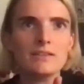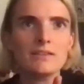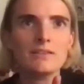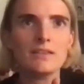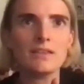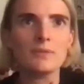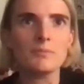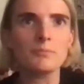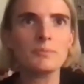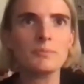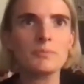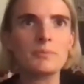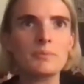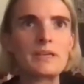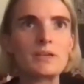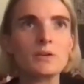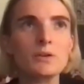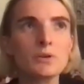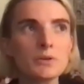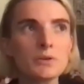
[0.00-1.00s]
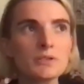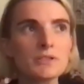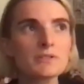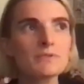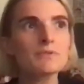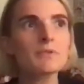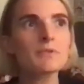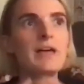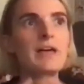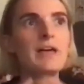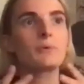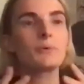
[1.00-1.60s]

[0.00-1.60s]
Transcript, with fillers: that because of that